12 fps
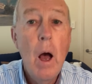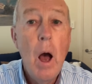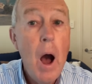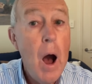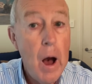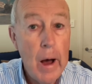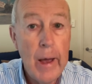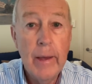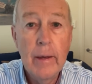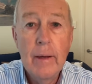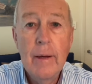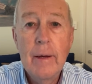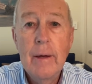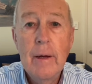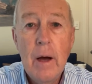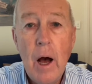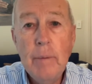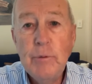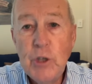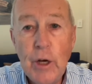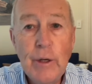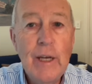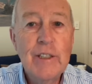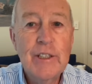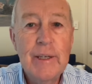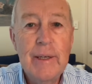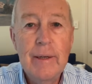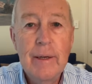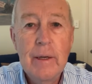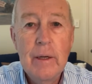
Hi, I'm John Lesky,